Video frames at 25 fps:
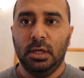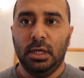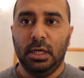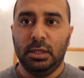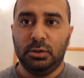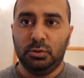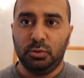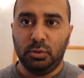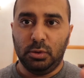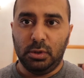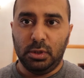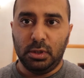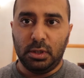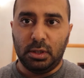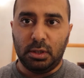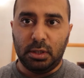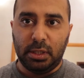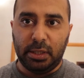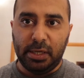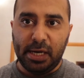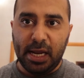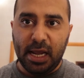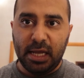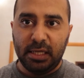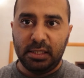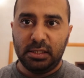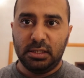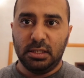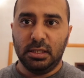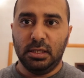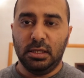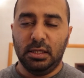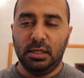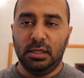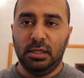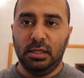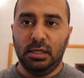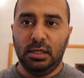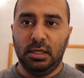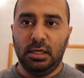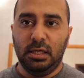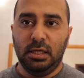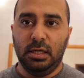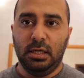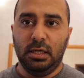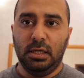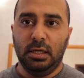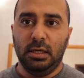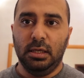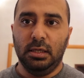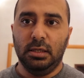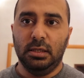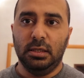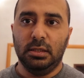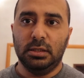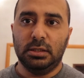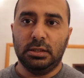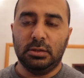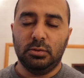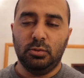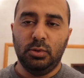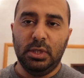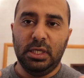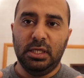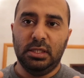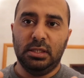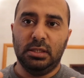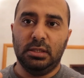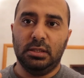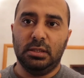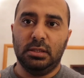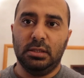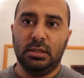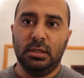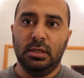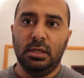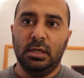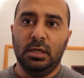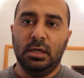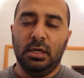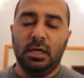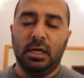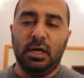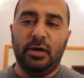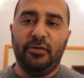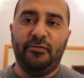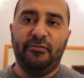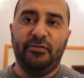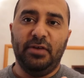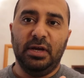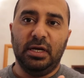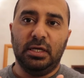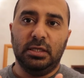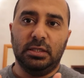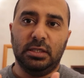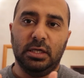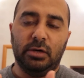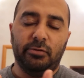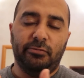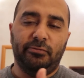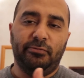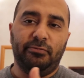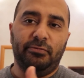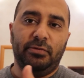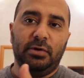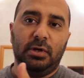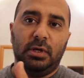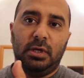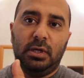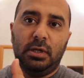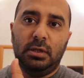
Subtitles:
It will create the sweet effect of